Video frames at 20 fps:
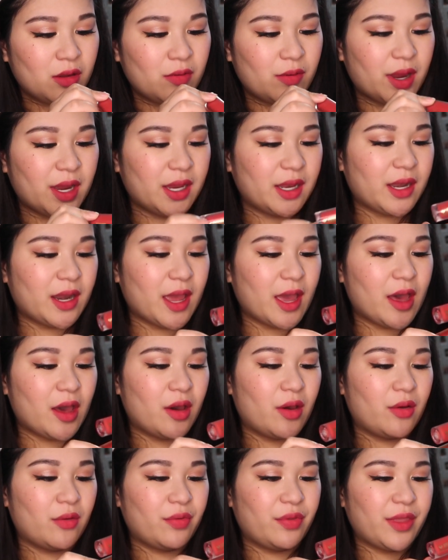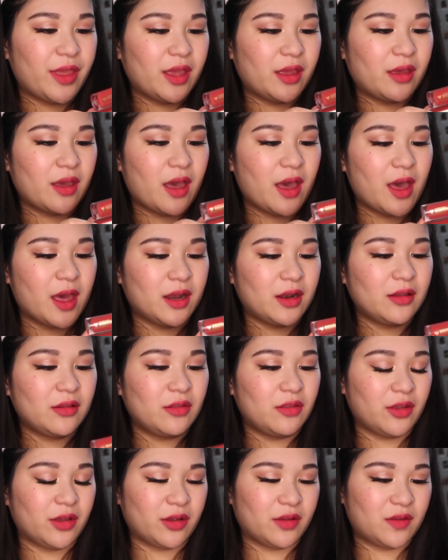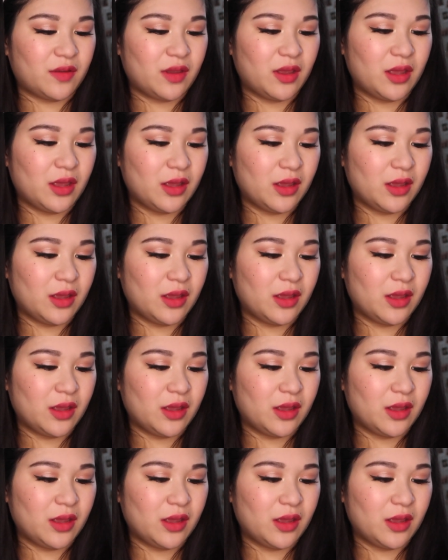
right now, they kind of looked